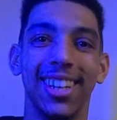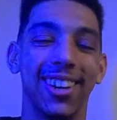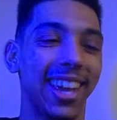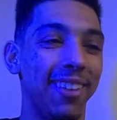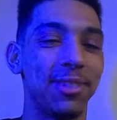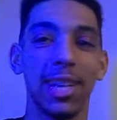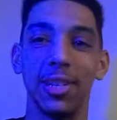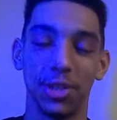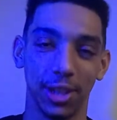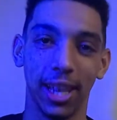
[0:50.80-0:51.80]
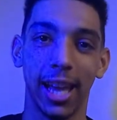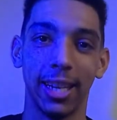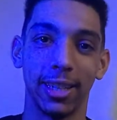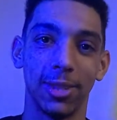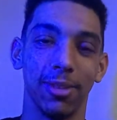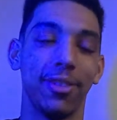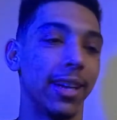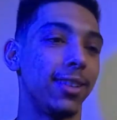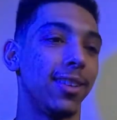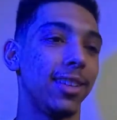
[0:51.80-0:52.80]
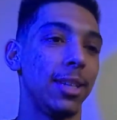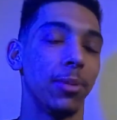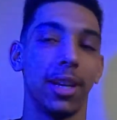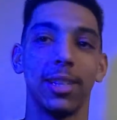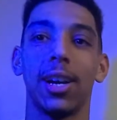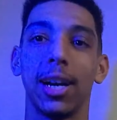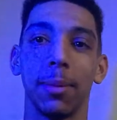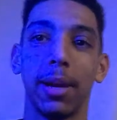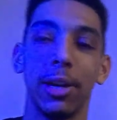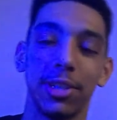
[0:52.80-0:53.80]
Okay, I've changed the lighting to affect the scene we're going to talk about.